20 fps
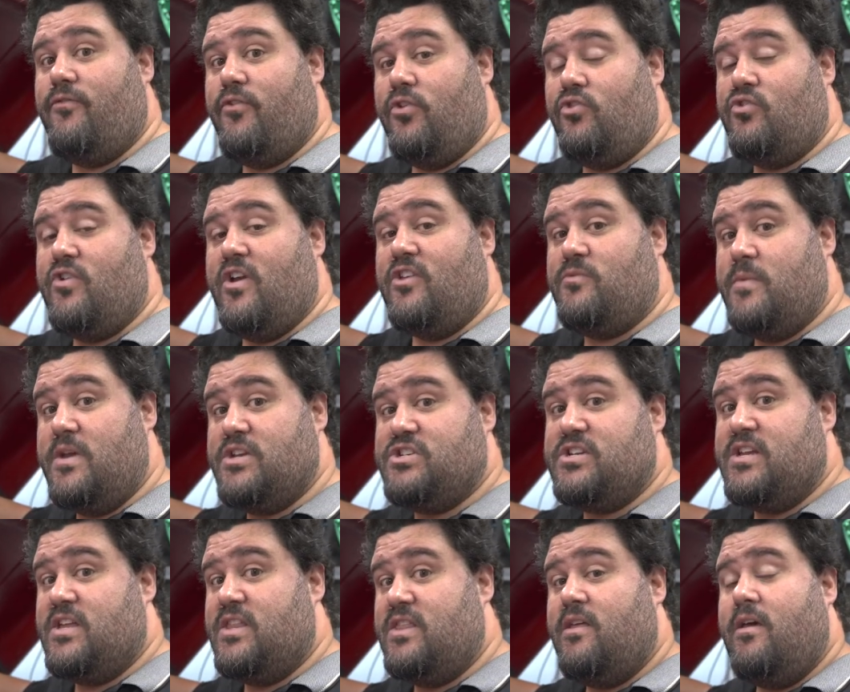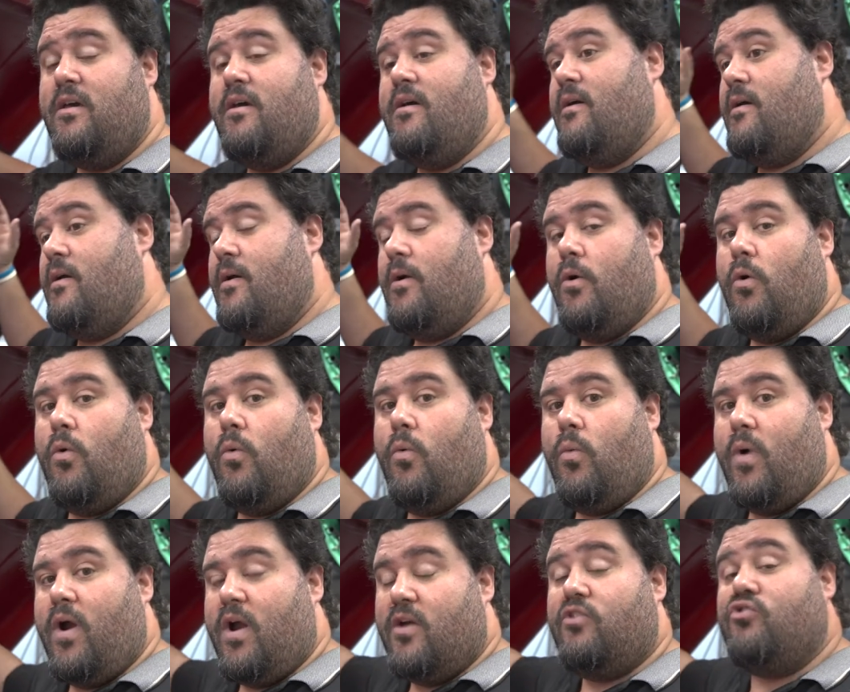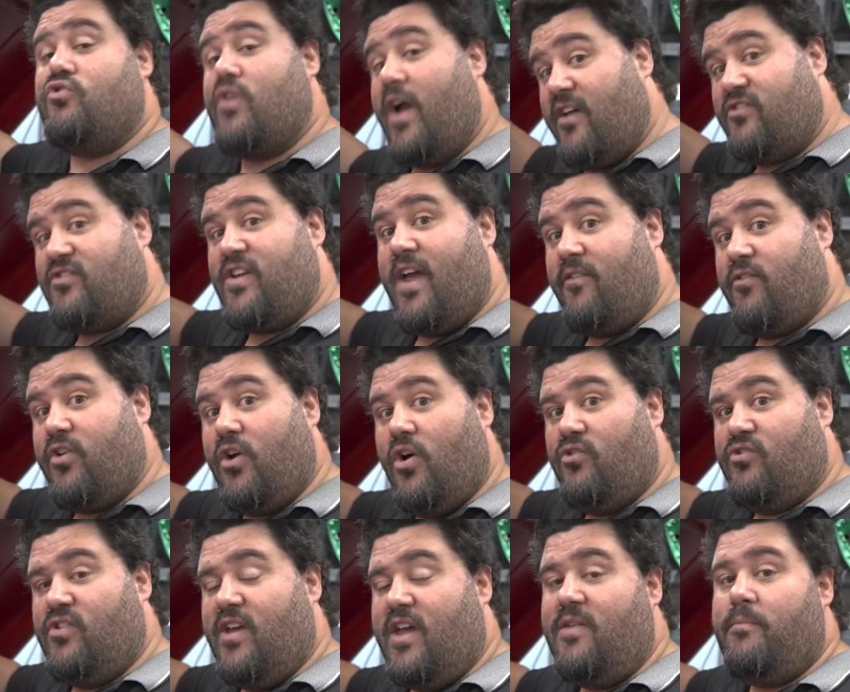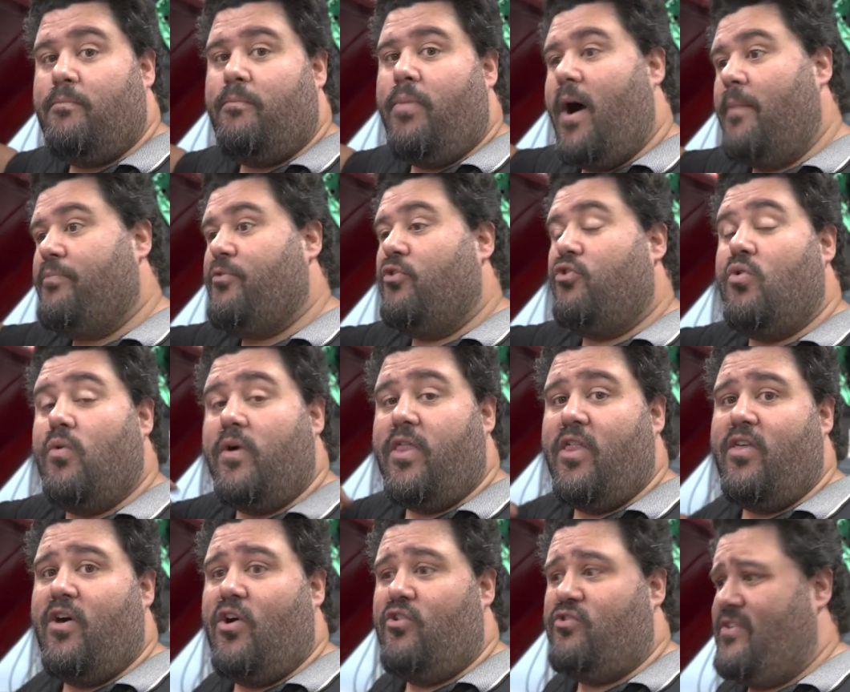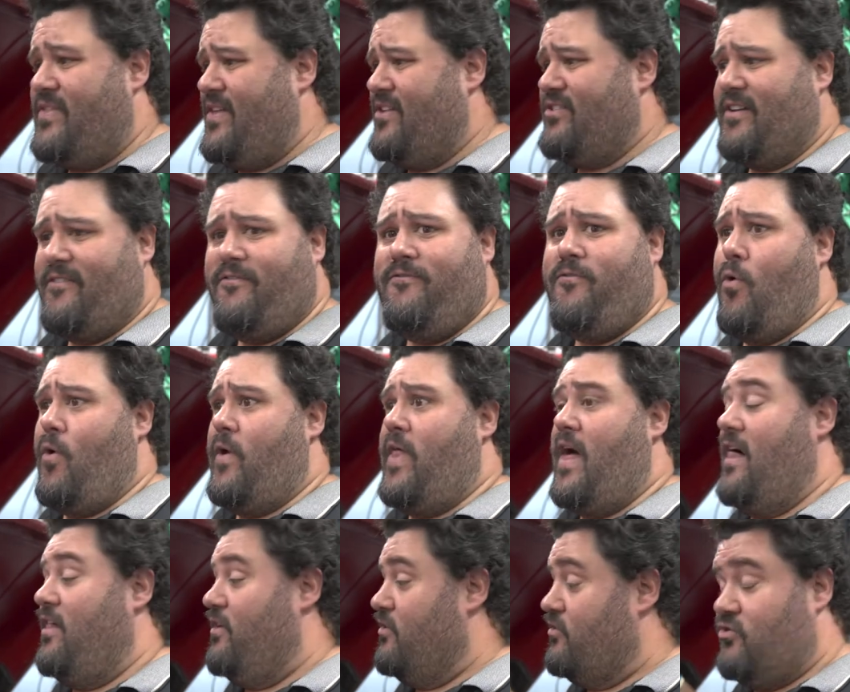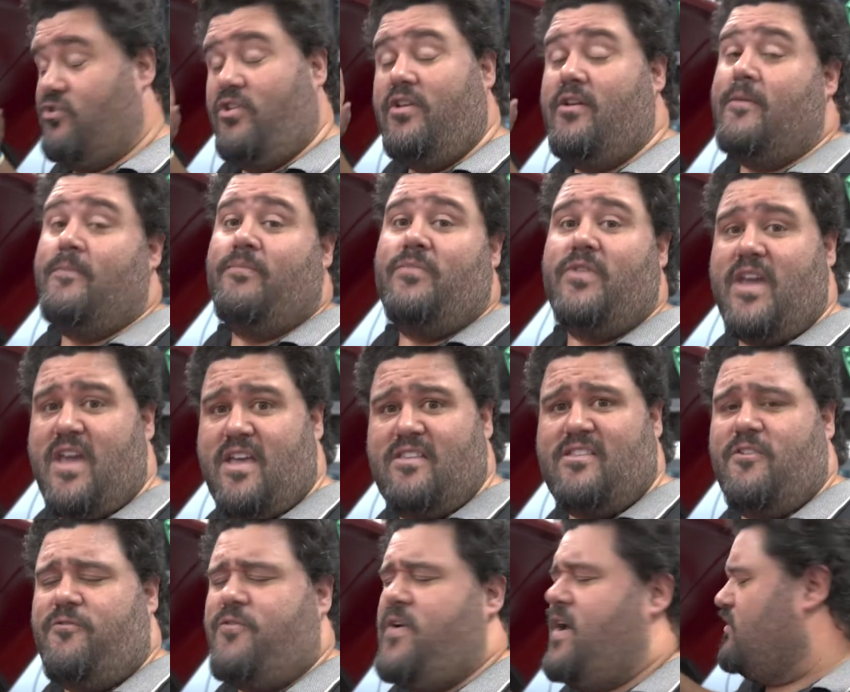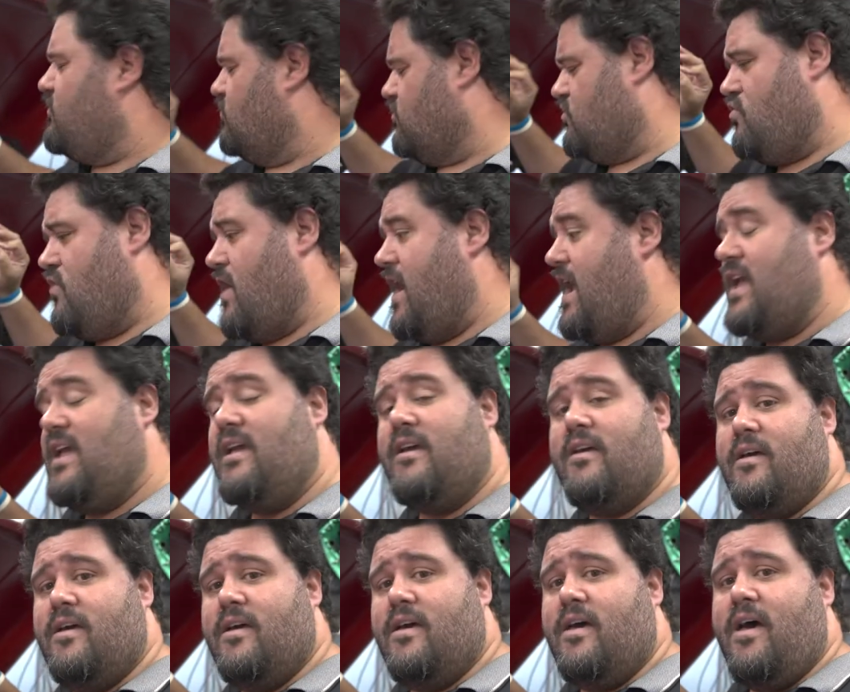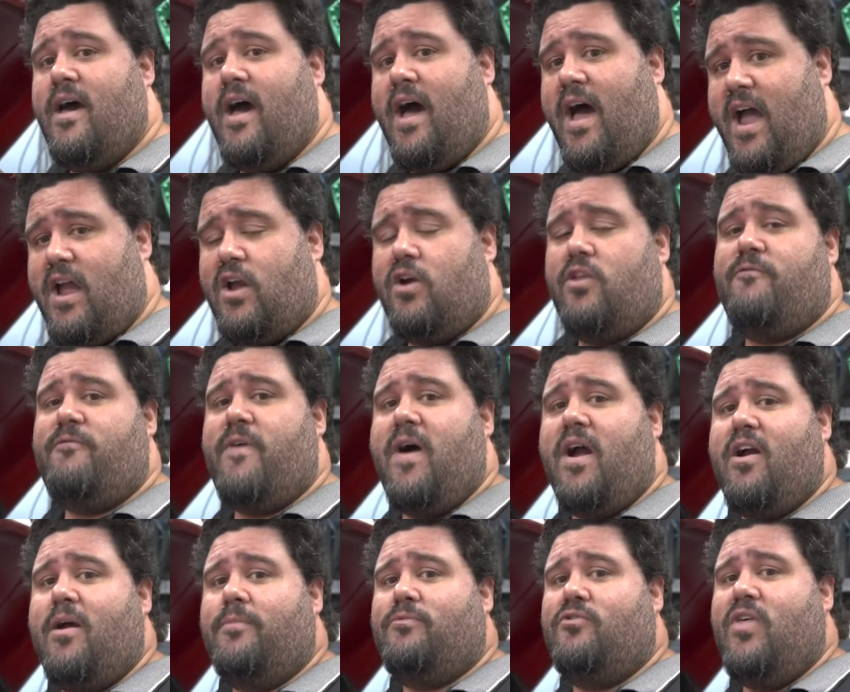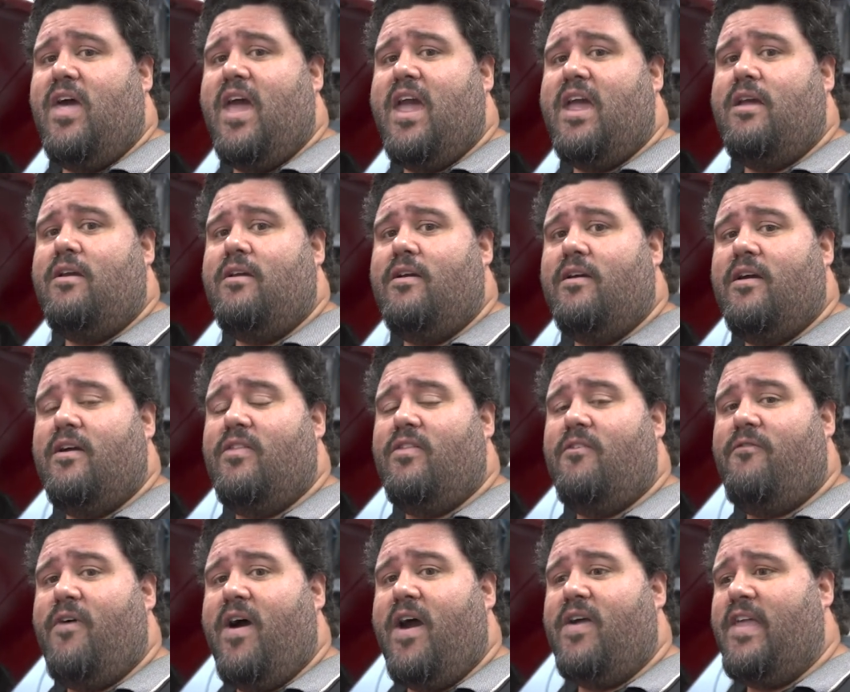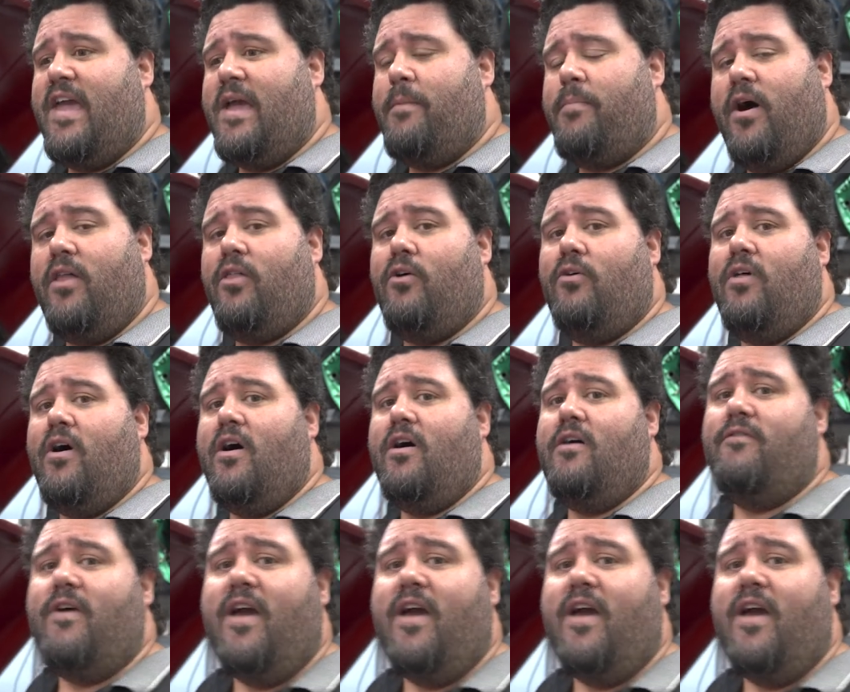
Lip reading: for the transmission where the drive shaft goes in. Popped a new one of those in, that was like $4. Easy fix, great. I go to fire up today and then find a puddle of